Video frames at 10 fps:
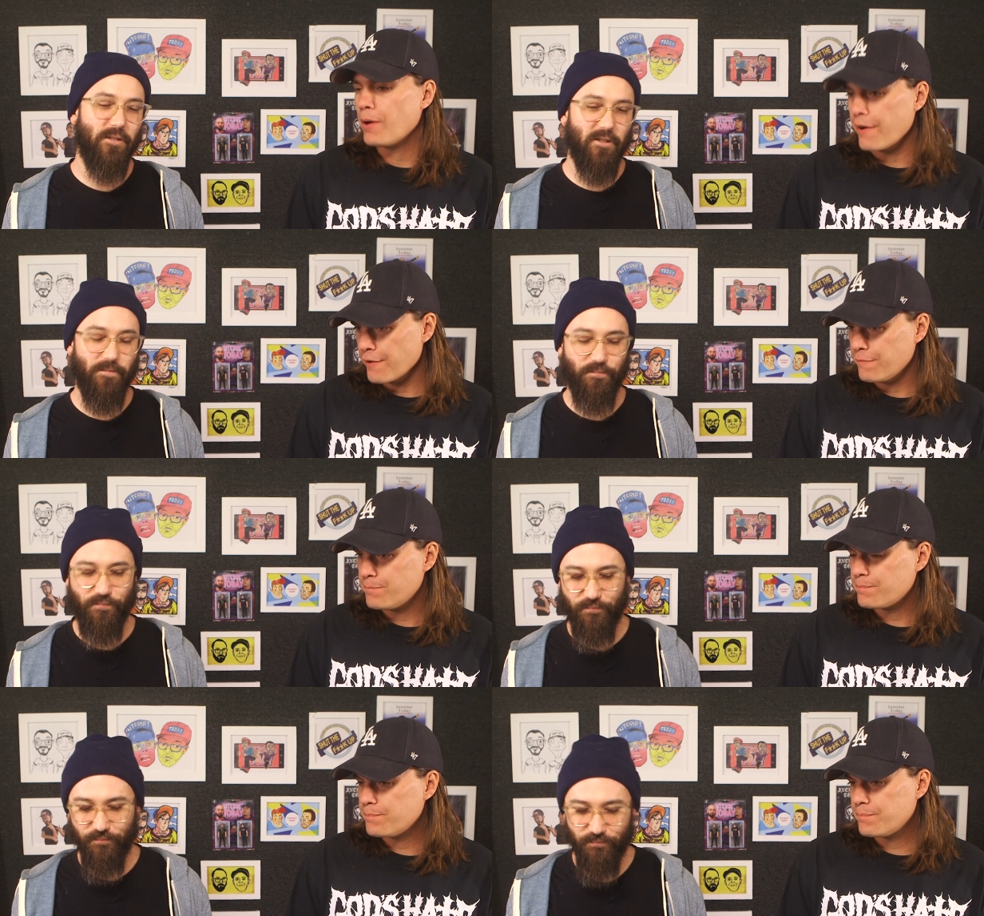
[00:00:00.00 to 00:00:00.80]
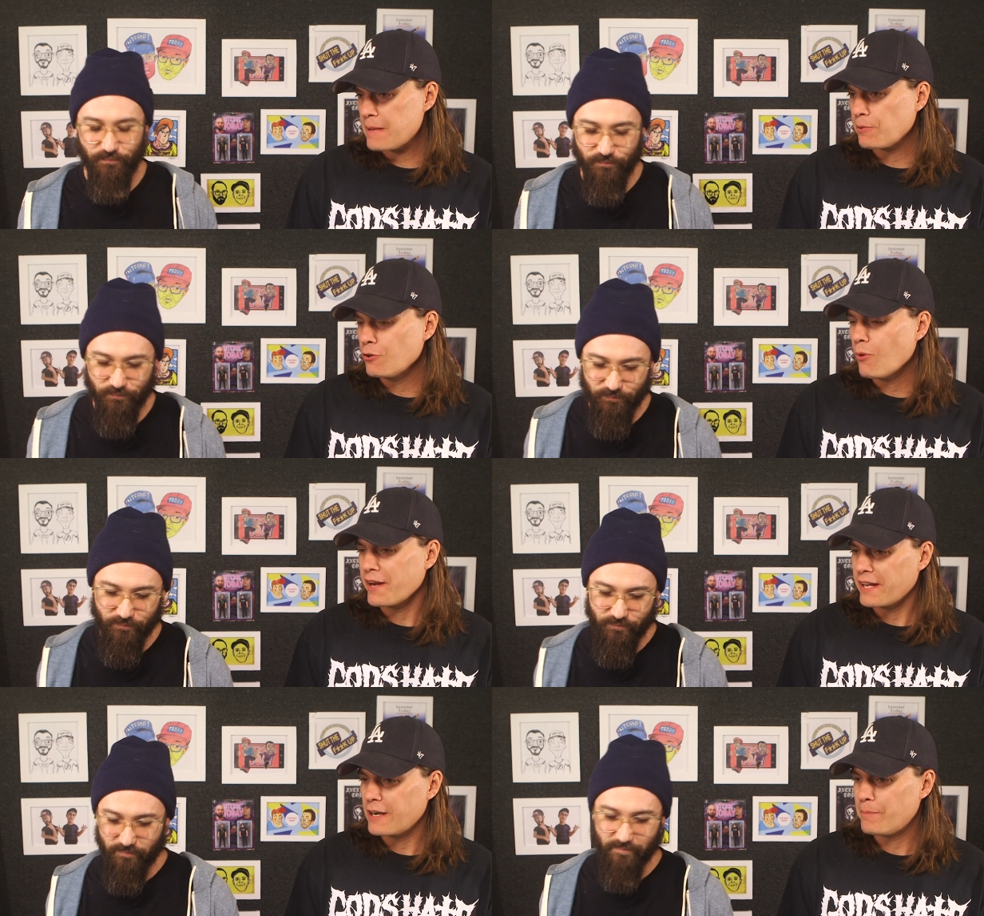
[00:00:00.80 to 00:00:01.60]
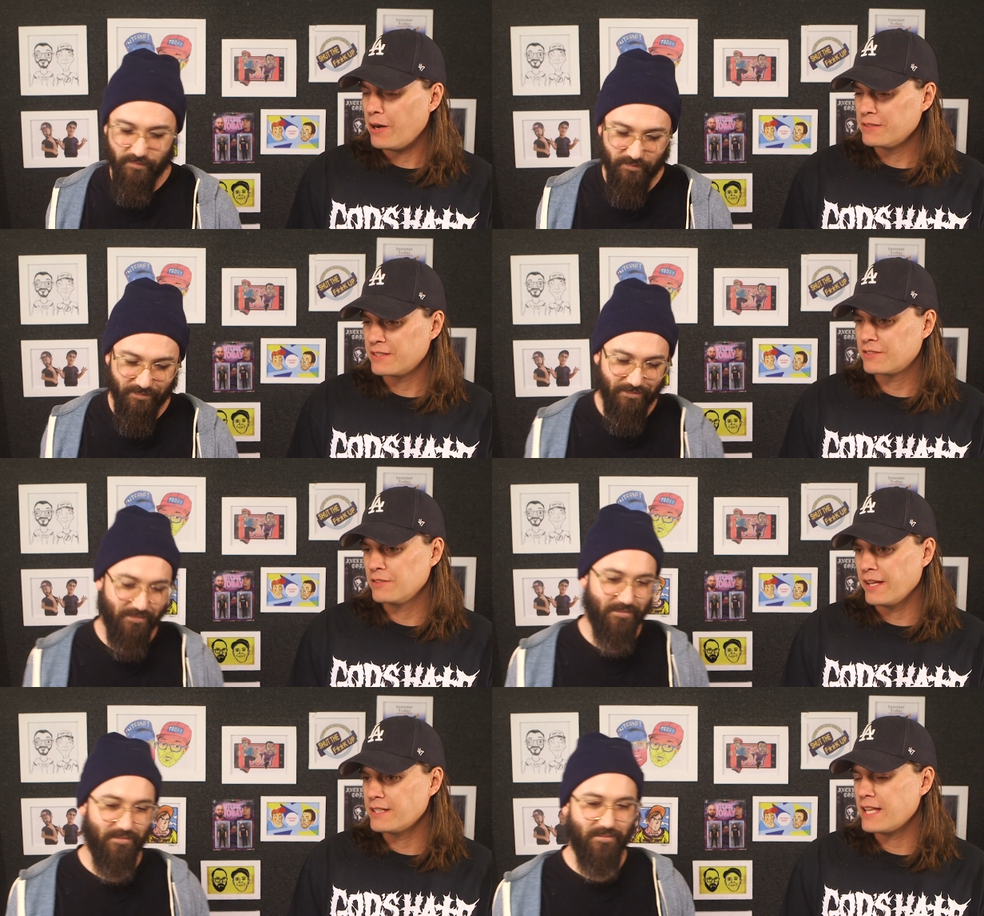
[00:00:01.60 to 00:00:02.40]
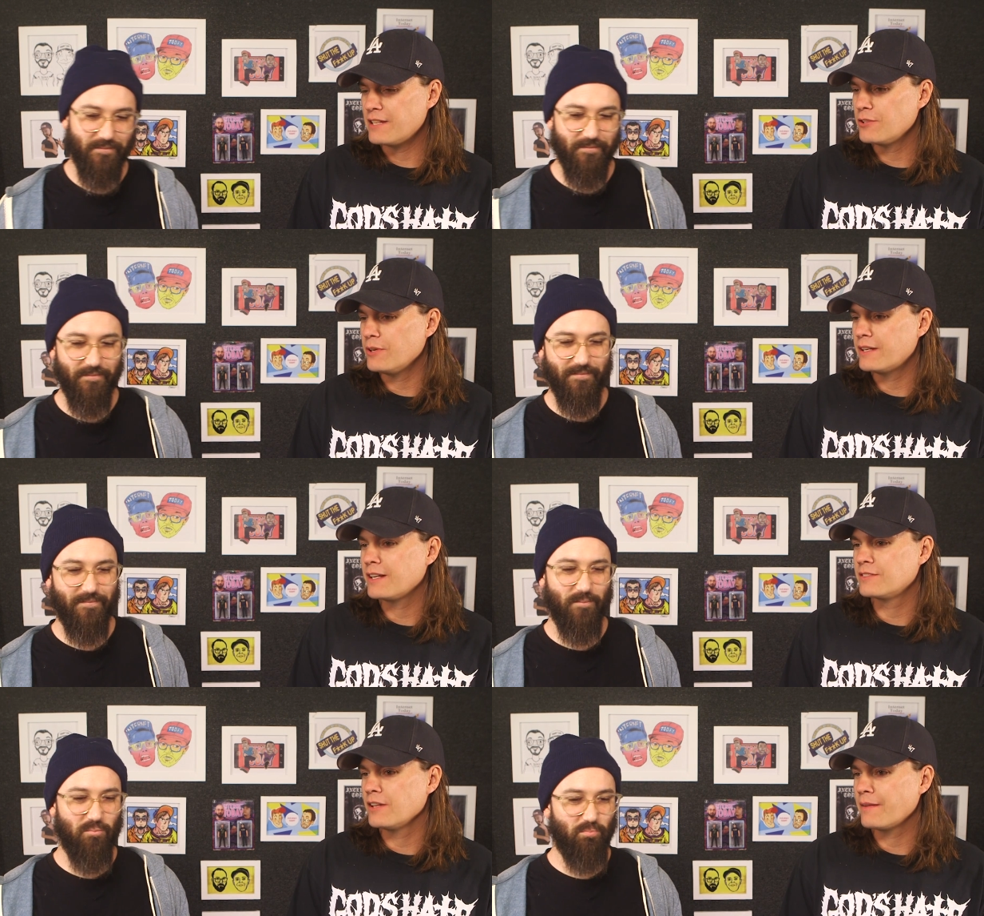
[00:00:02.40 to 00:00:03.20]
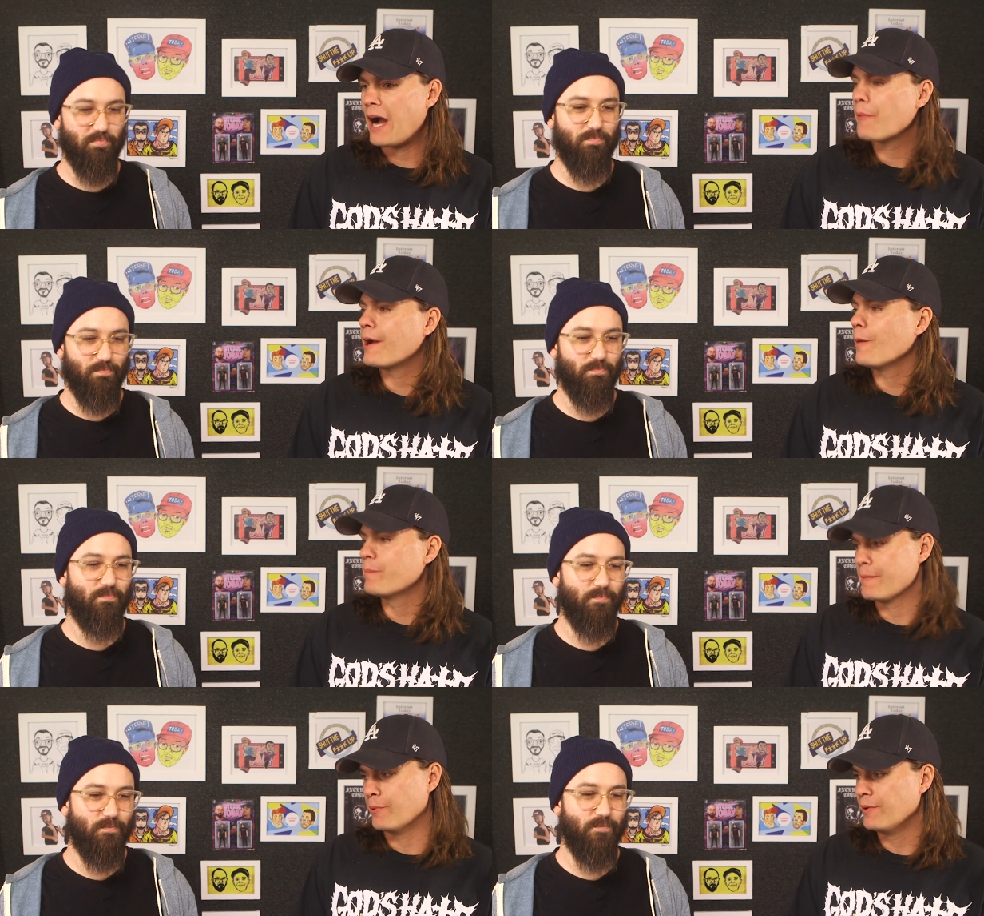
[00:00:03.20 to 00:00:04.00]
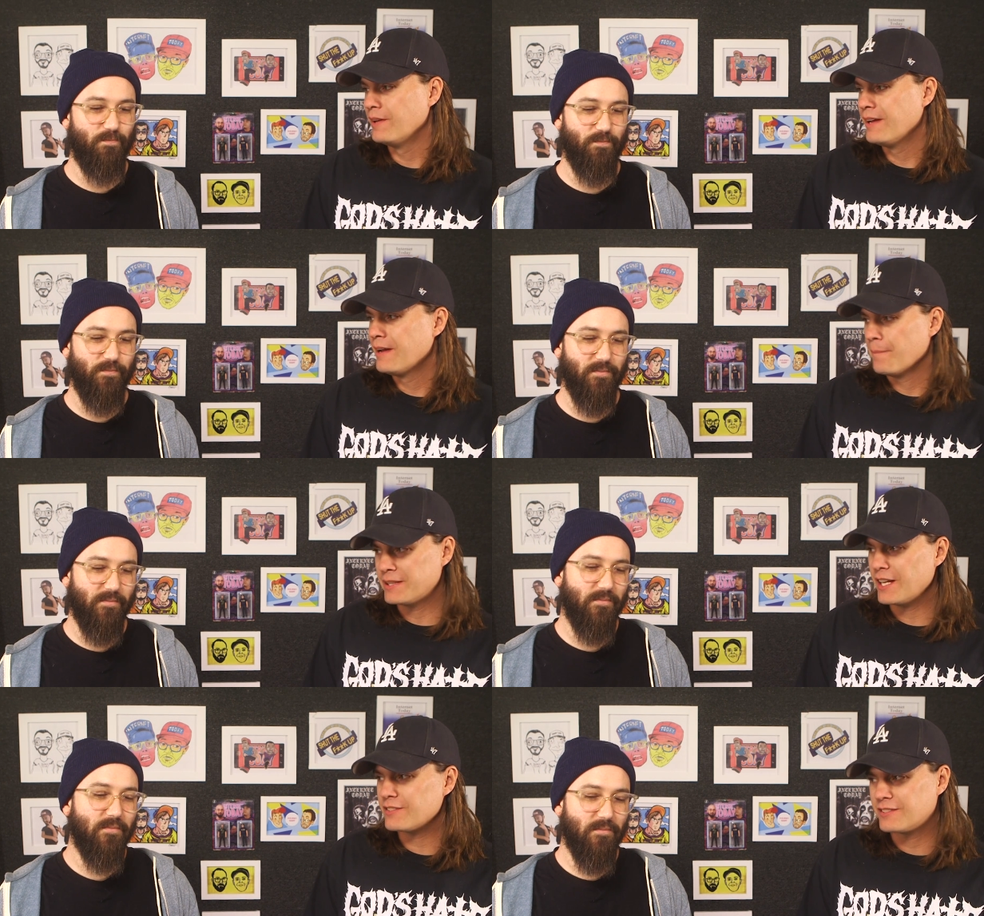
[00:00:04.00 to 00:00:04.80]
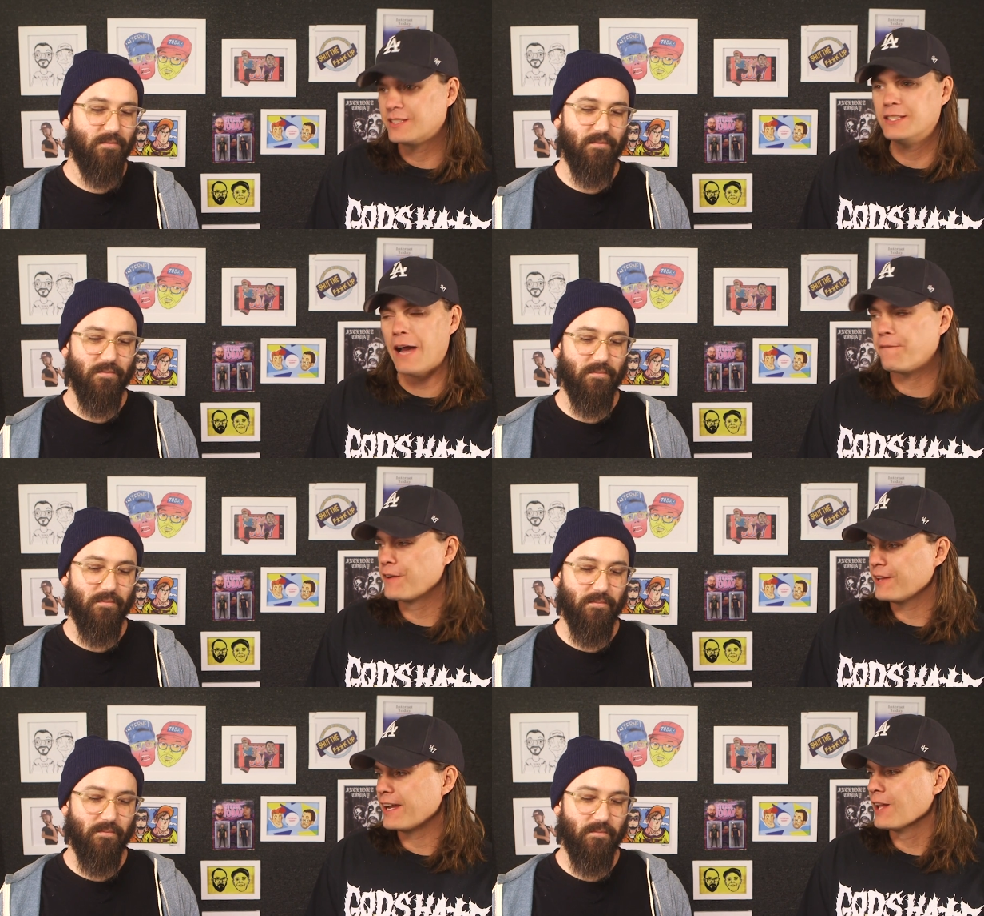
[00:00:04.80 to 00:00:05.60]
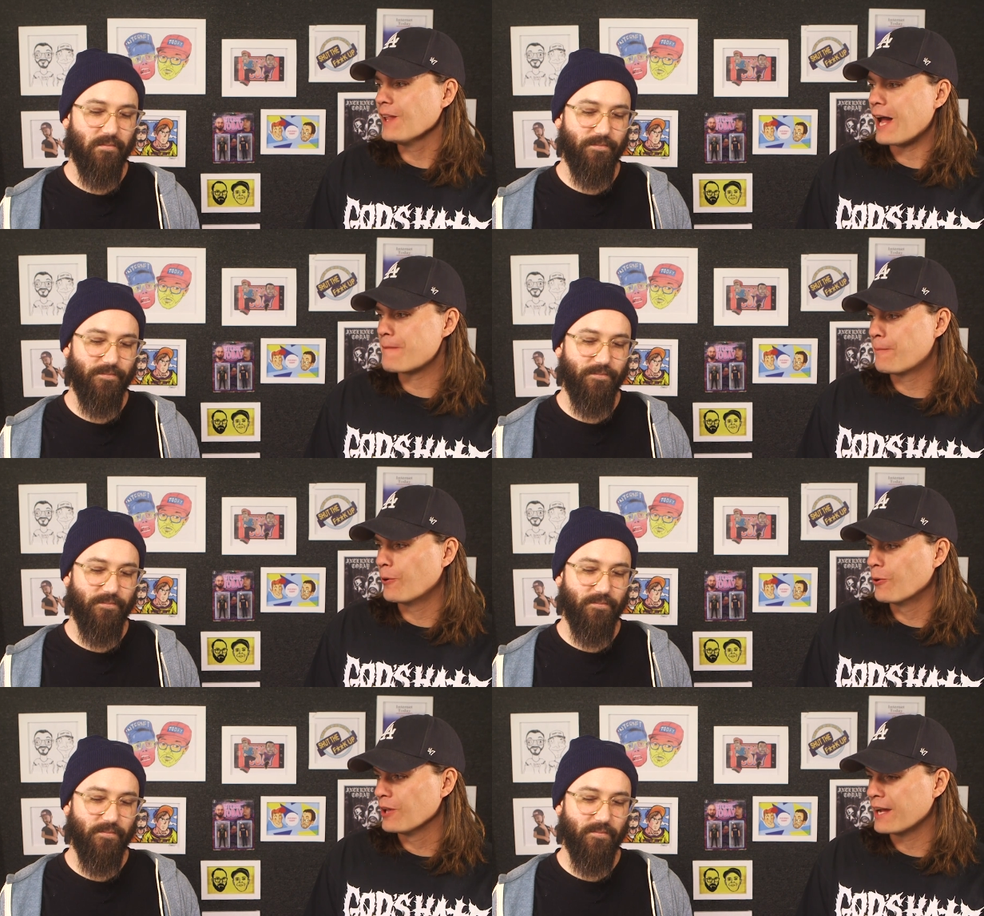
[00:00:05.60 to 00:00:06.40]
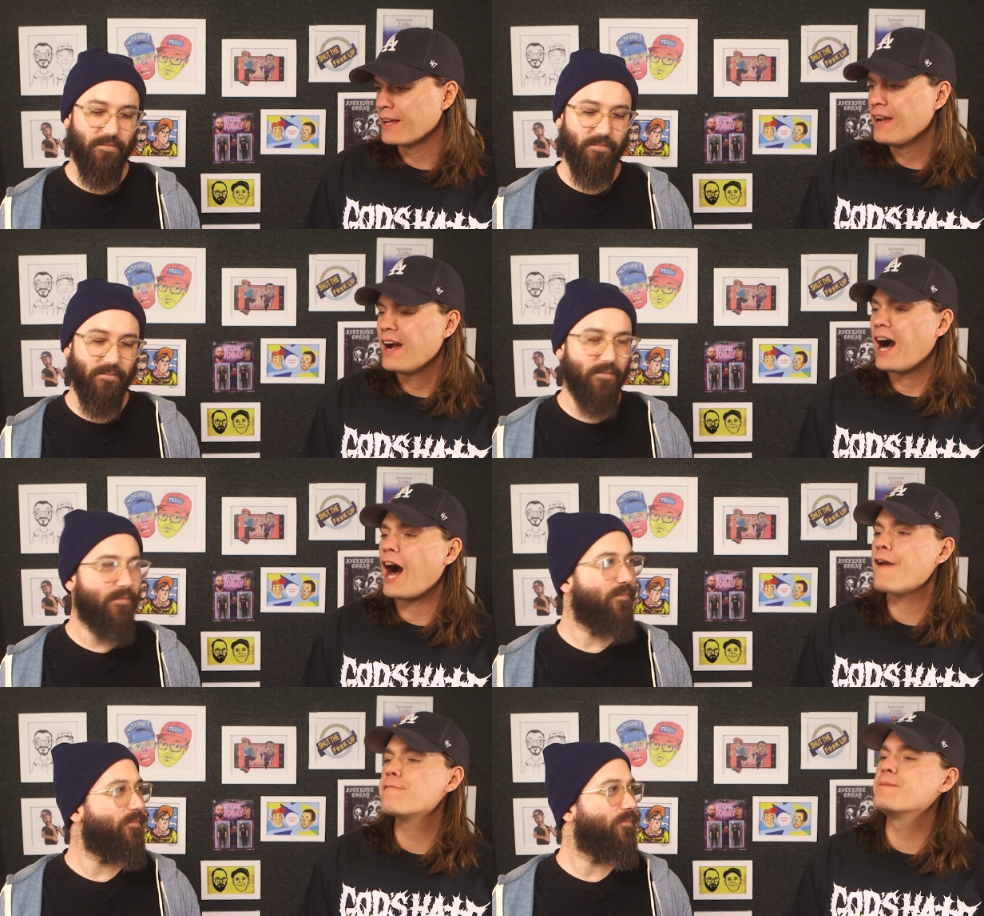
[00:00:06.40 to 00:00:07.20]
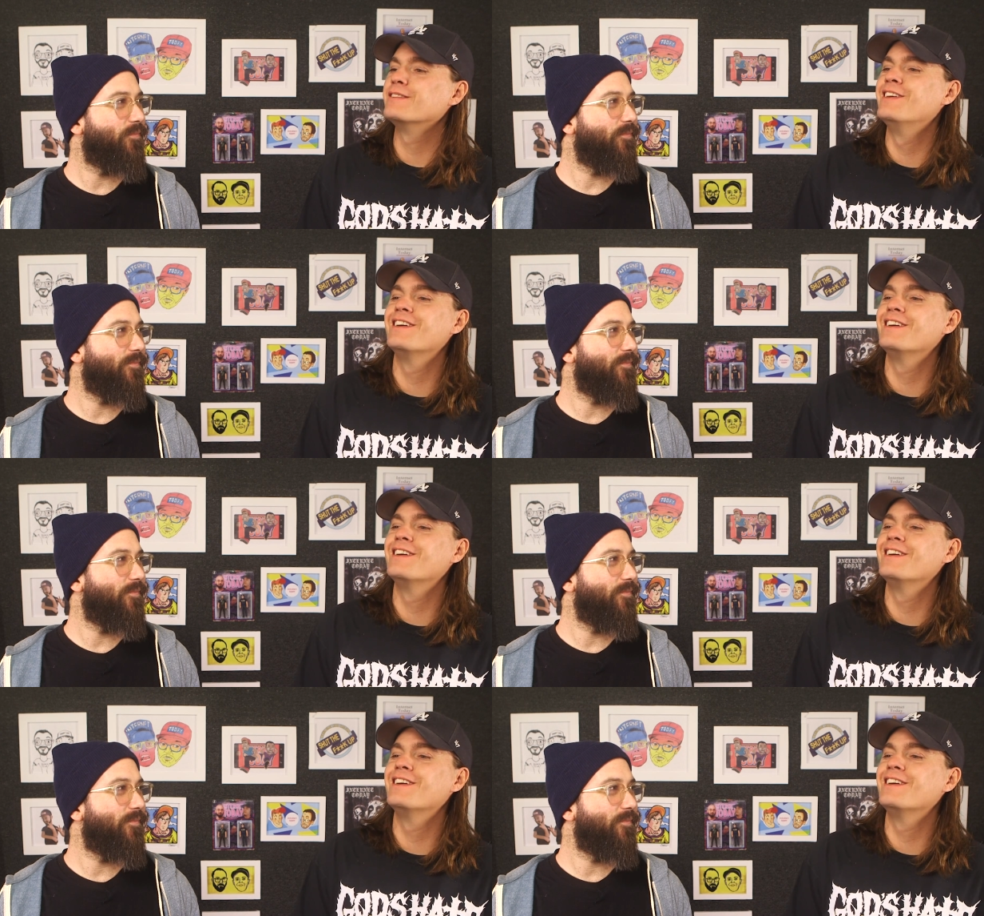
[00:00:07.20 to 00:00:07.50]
Speaker 1: part of people who want to get into politics or like they do it because they're like, I want to help people. But there's definitely a lot of people who are like, I've been